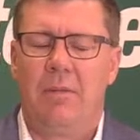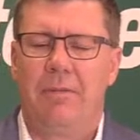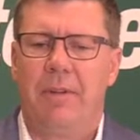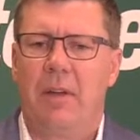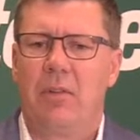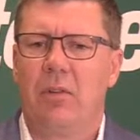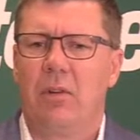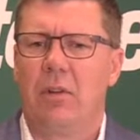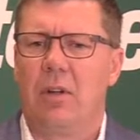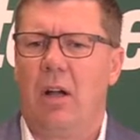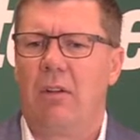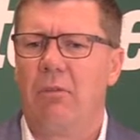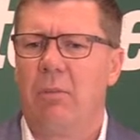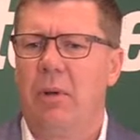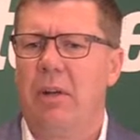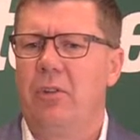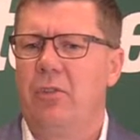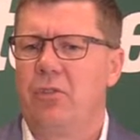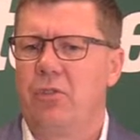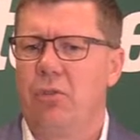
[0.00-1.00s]
federal
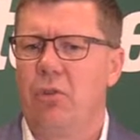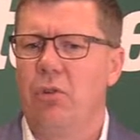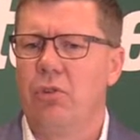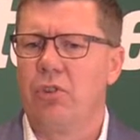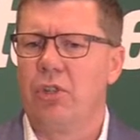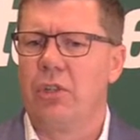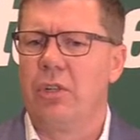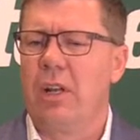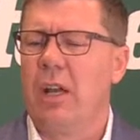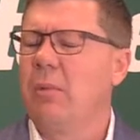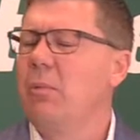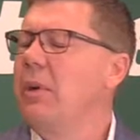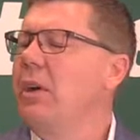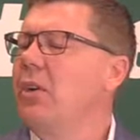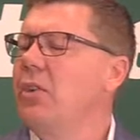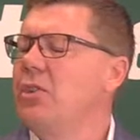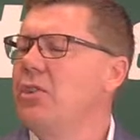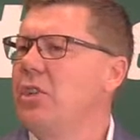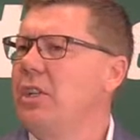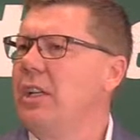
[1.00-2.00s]
government intrusion that we
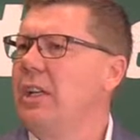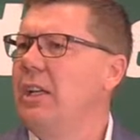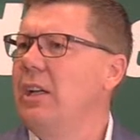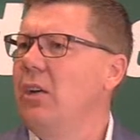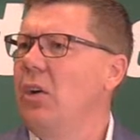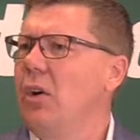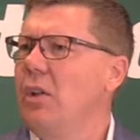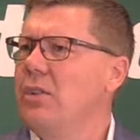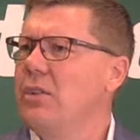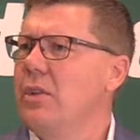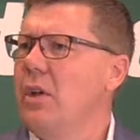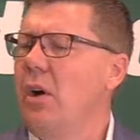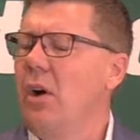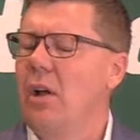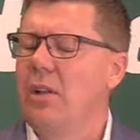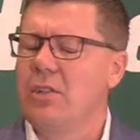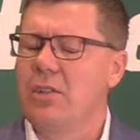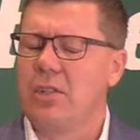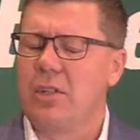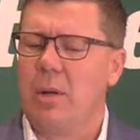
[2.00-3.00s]
are seeing
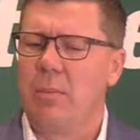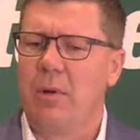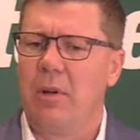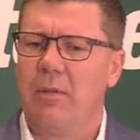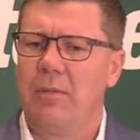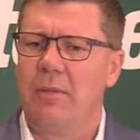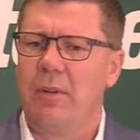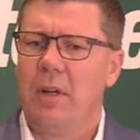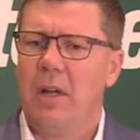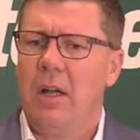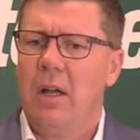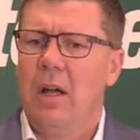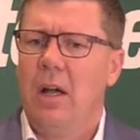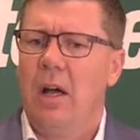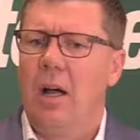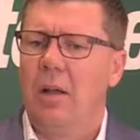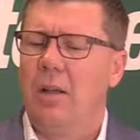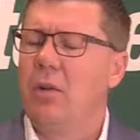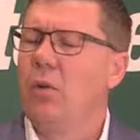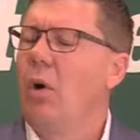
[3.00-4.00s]
on some of
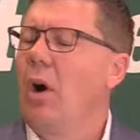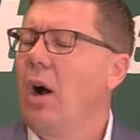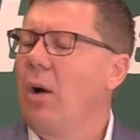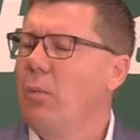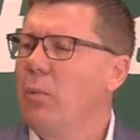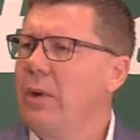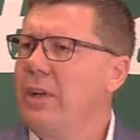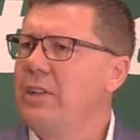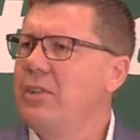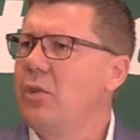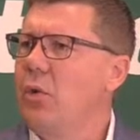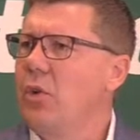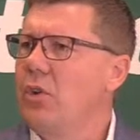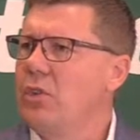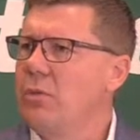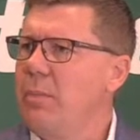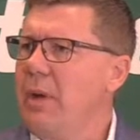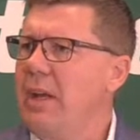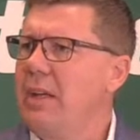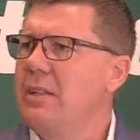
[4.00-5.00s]
our
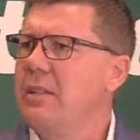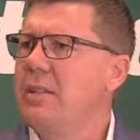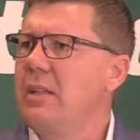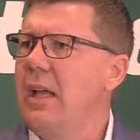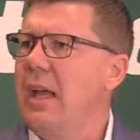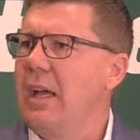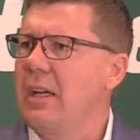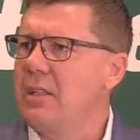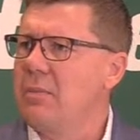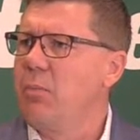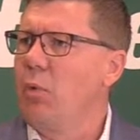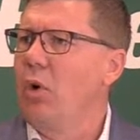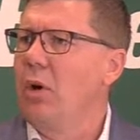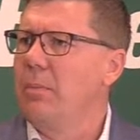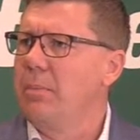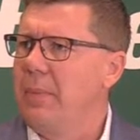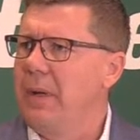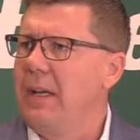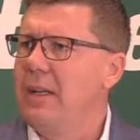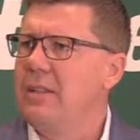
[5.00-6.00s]
resource-based,
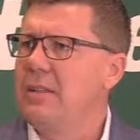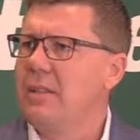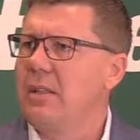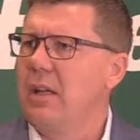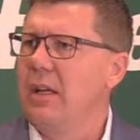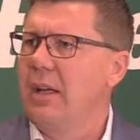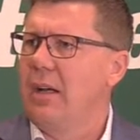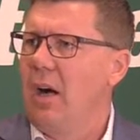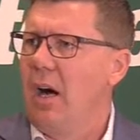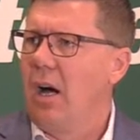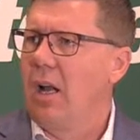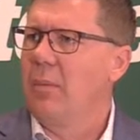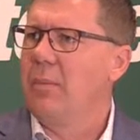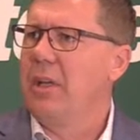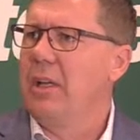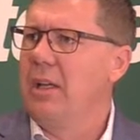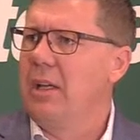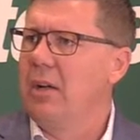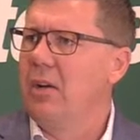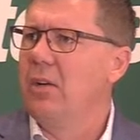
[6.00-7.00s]
export-based
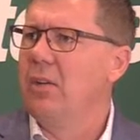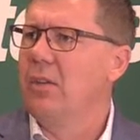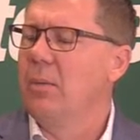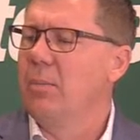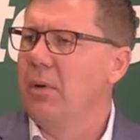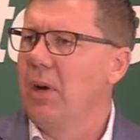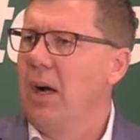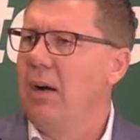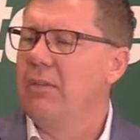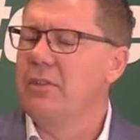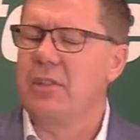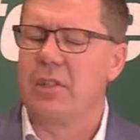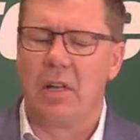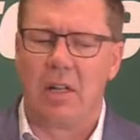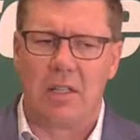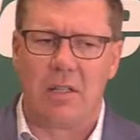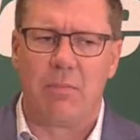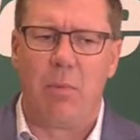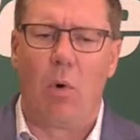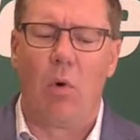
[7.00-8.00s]
economy here in the province. And
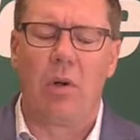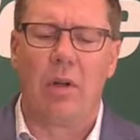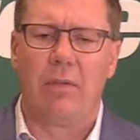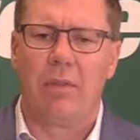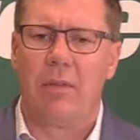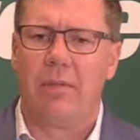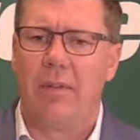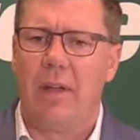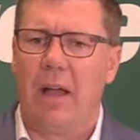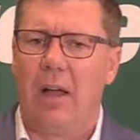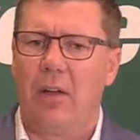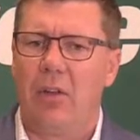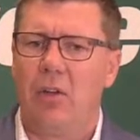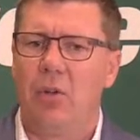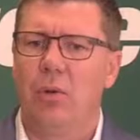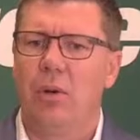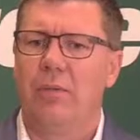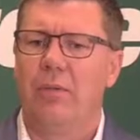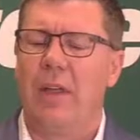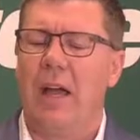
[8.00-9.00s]
I spoke of the
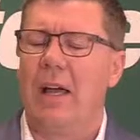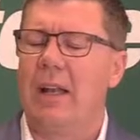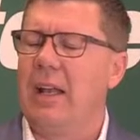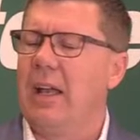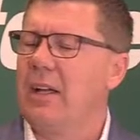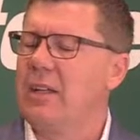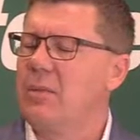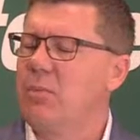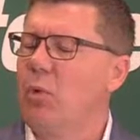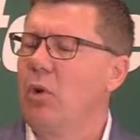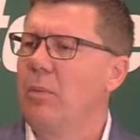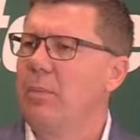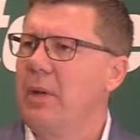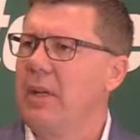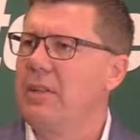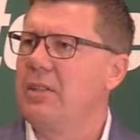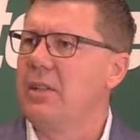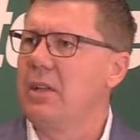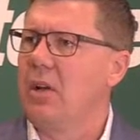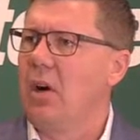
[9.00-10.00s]
value of that
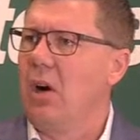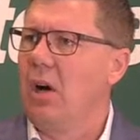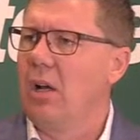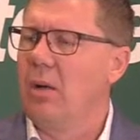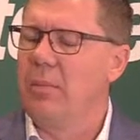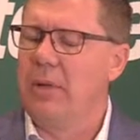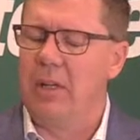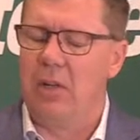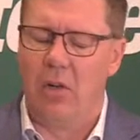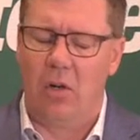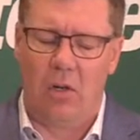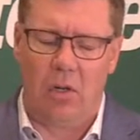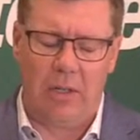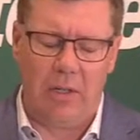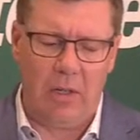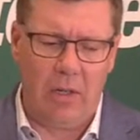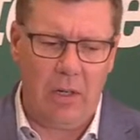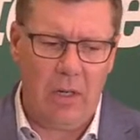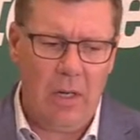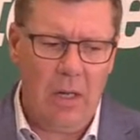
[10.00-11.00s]
export-based economy
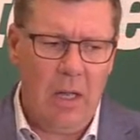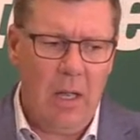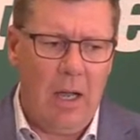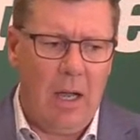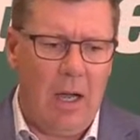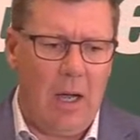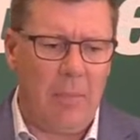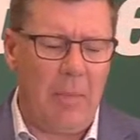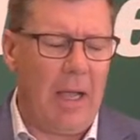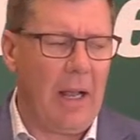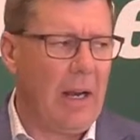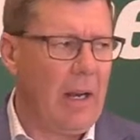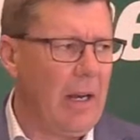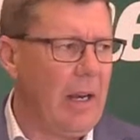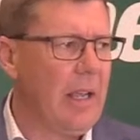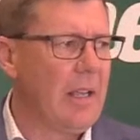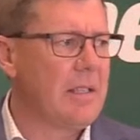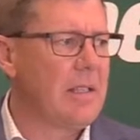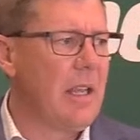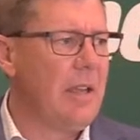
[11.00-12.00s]
earlier. And
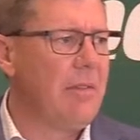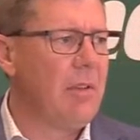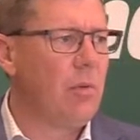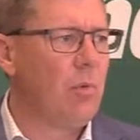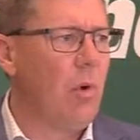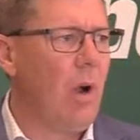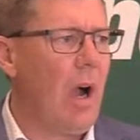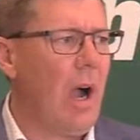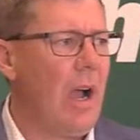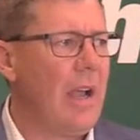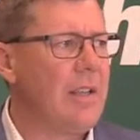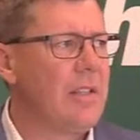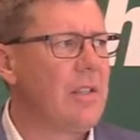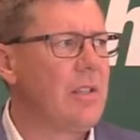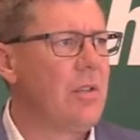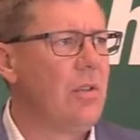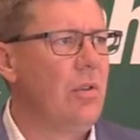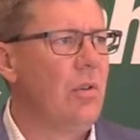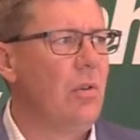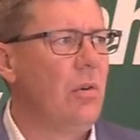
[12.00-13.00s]
it has given
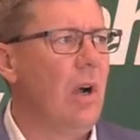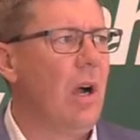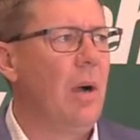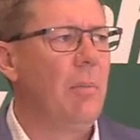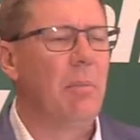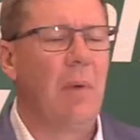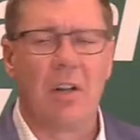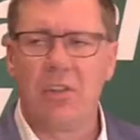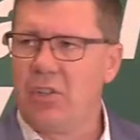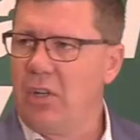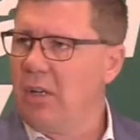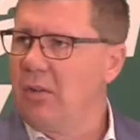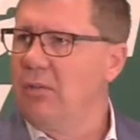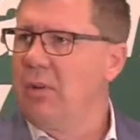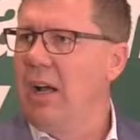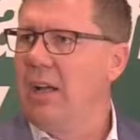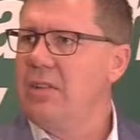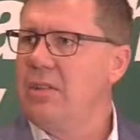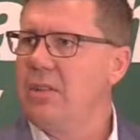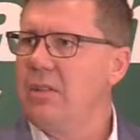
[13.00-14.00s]
rise to much
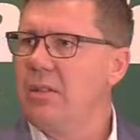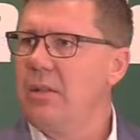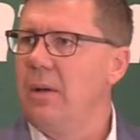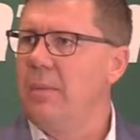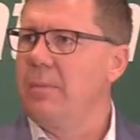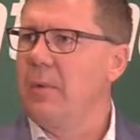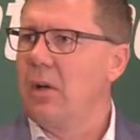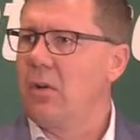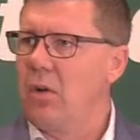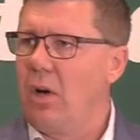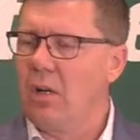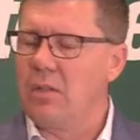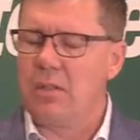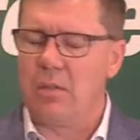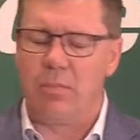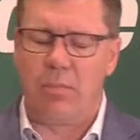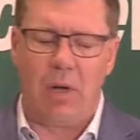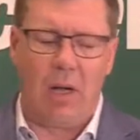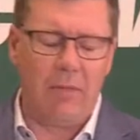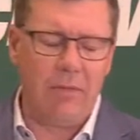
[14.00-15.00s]
unrest
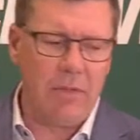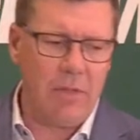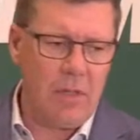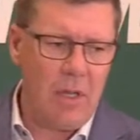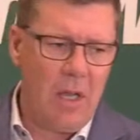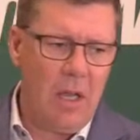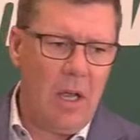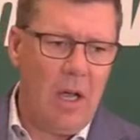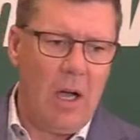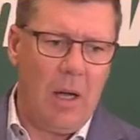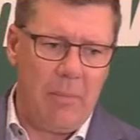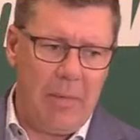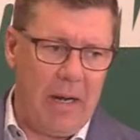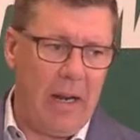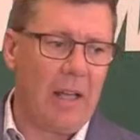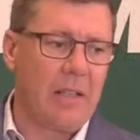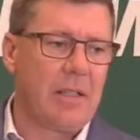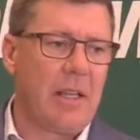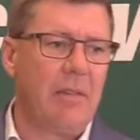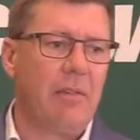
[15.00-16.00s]
across the province. And
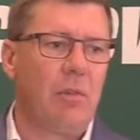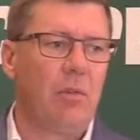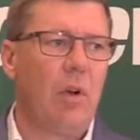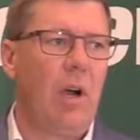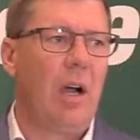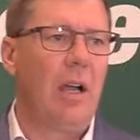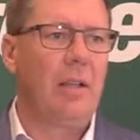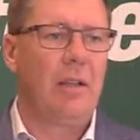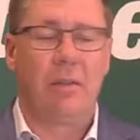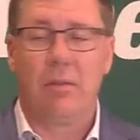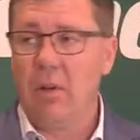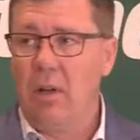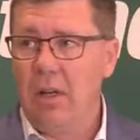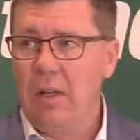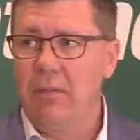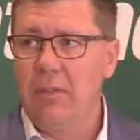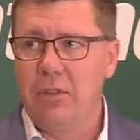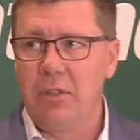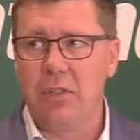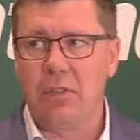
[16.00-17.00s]
it has given rise,
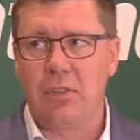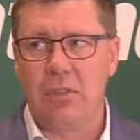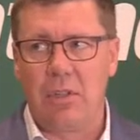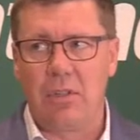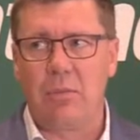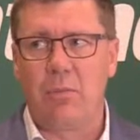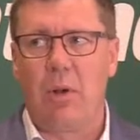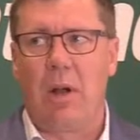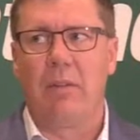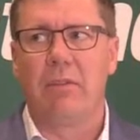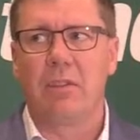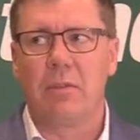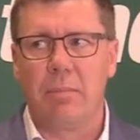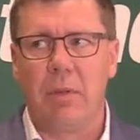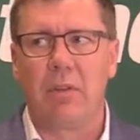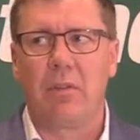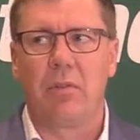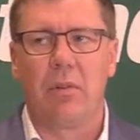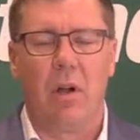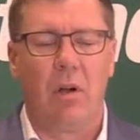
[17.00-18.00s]
not even just this province,
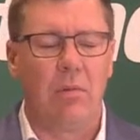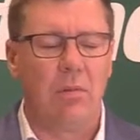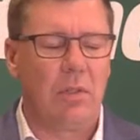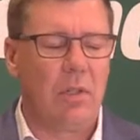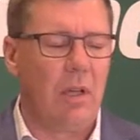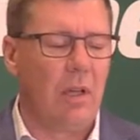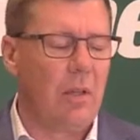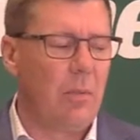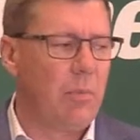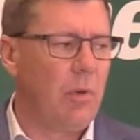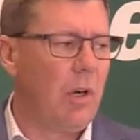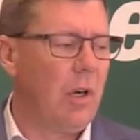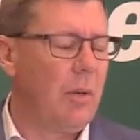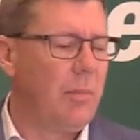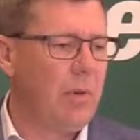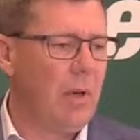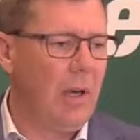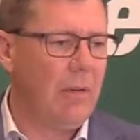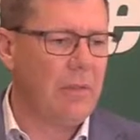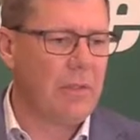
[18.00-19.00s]
but throughout the
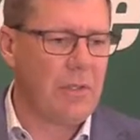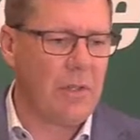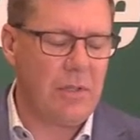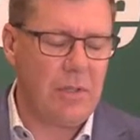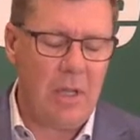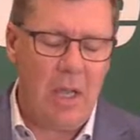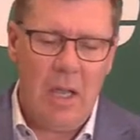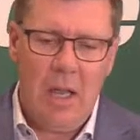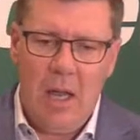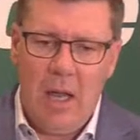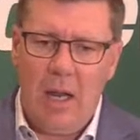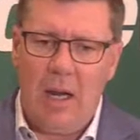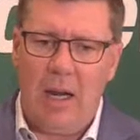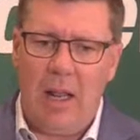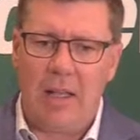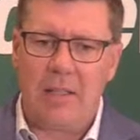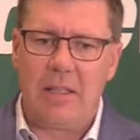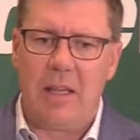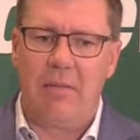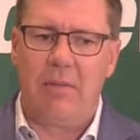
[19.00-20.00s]
prairie provinces. And it
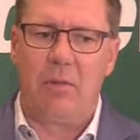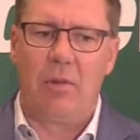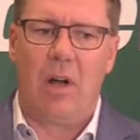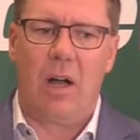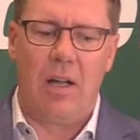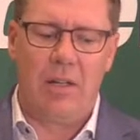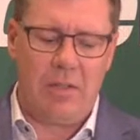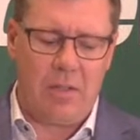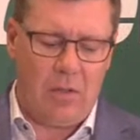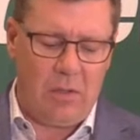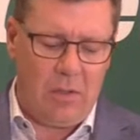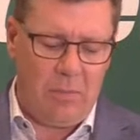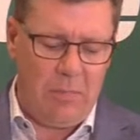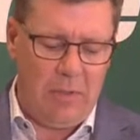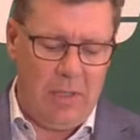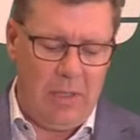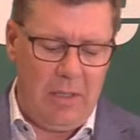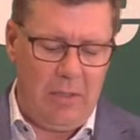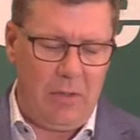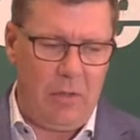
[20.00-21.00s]
has given rise
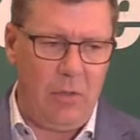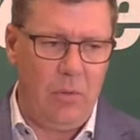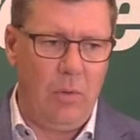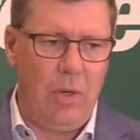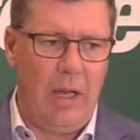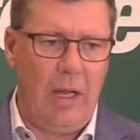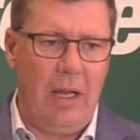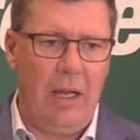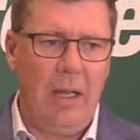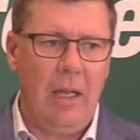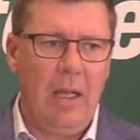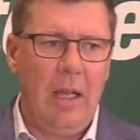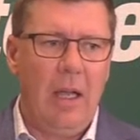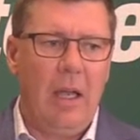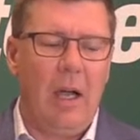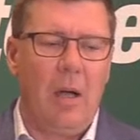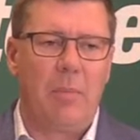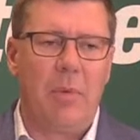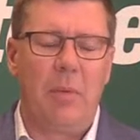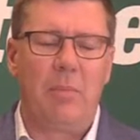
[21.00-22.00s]
ultimately to
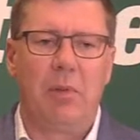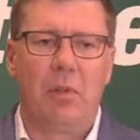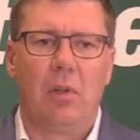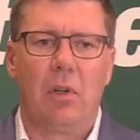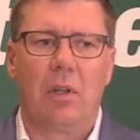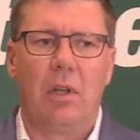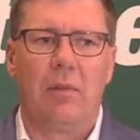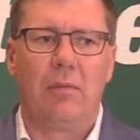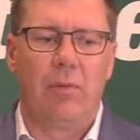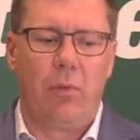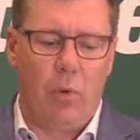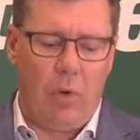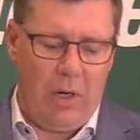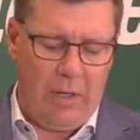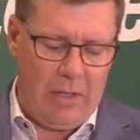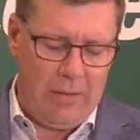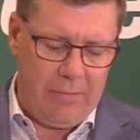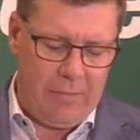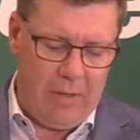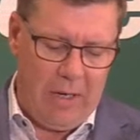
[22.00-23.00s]
a people looking for
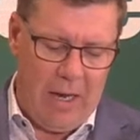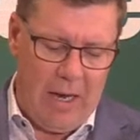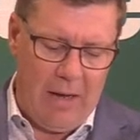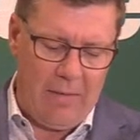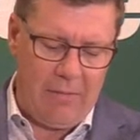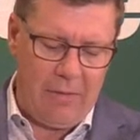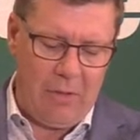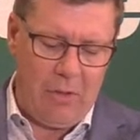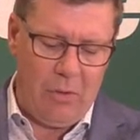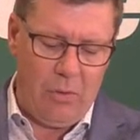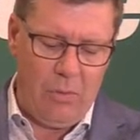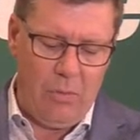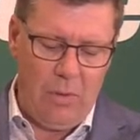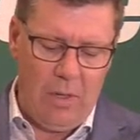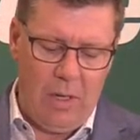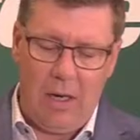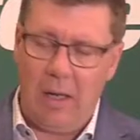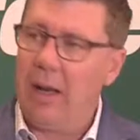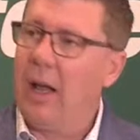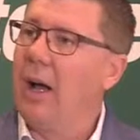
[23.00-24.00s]
a different avenue,
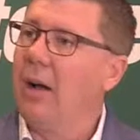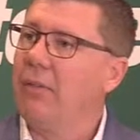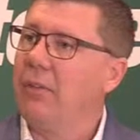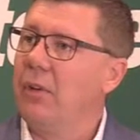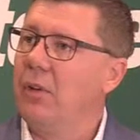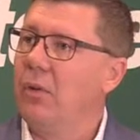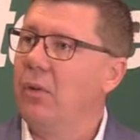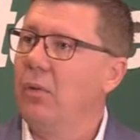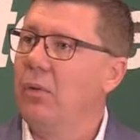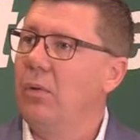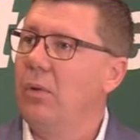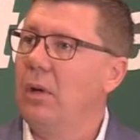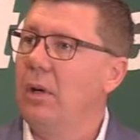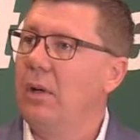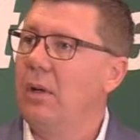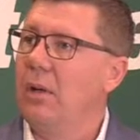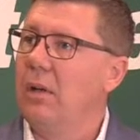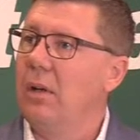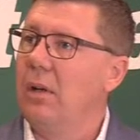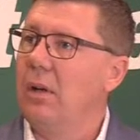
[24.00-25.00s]
an avenue